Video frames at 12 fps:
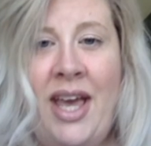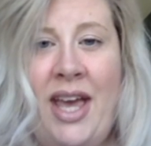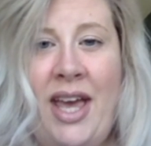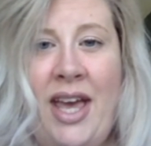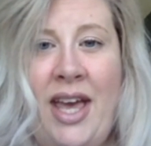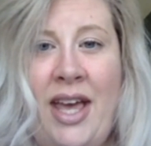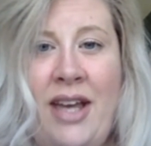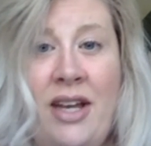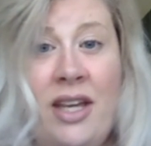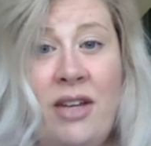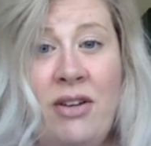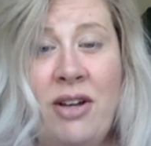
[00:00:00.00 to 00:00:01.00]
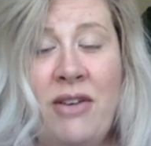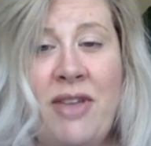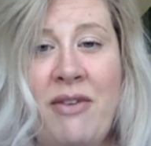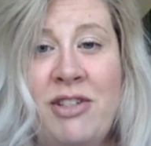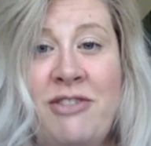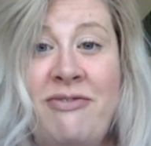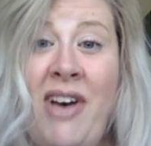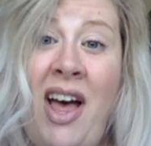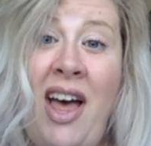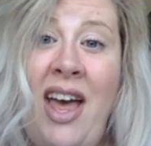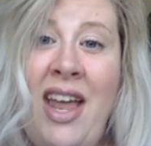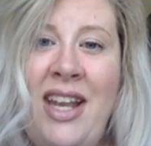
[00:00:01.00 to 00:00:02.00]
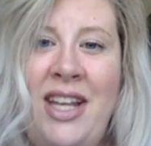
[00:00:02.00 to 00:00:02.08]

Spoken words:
And a year ago, that was fun.